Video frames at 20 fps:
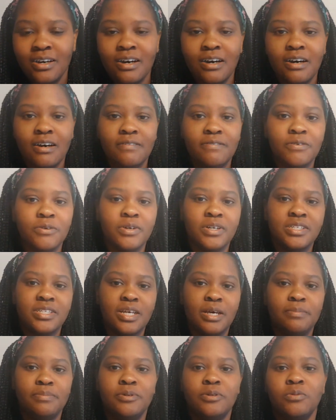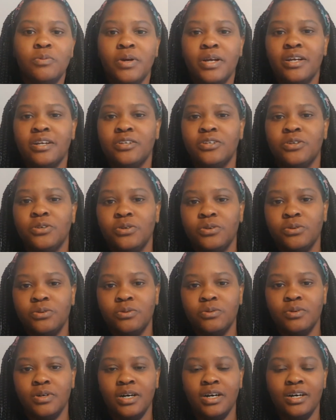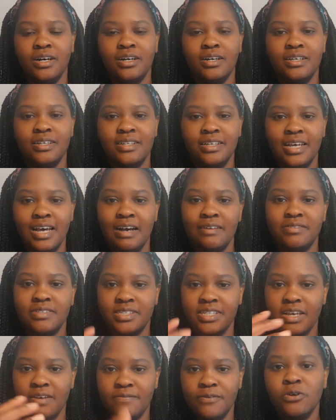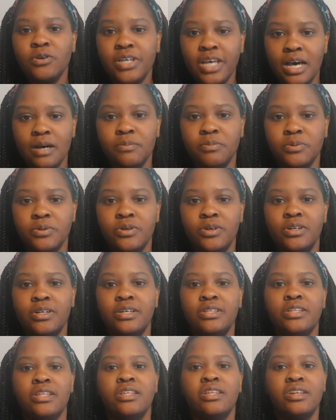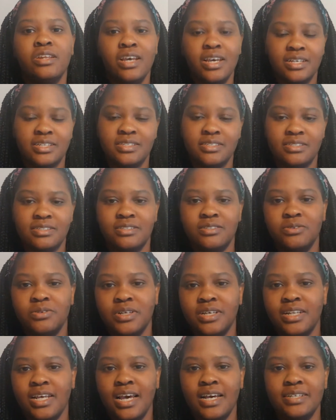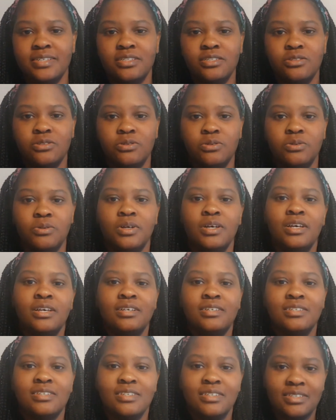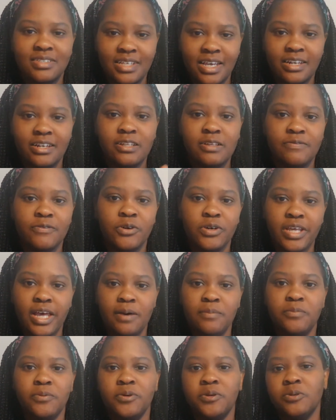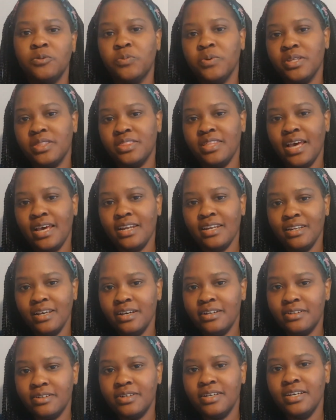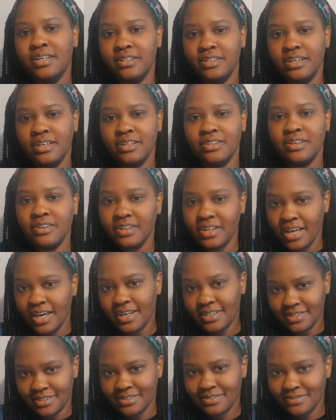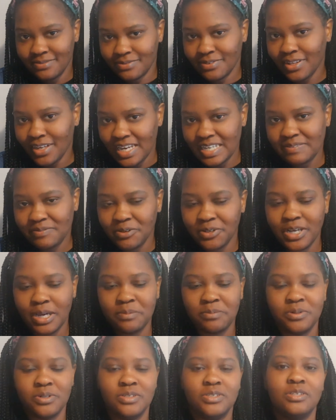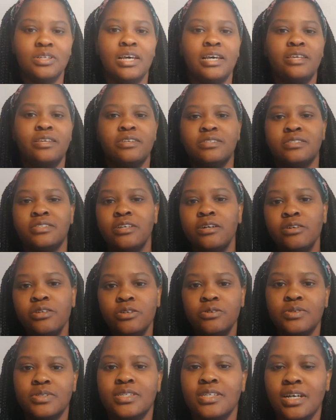for example, where you have to say a vocab word, and then the next student has to say another vocab word with that letter ending for the last vocab word. So like still use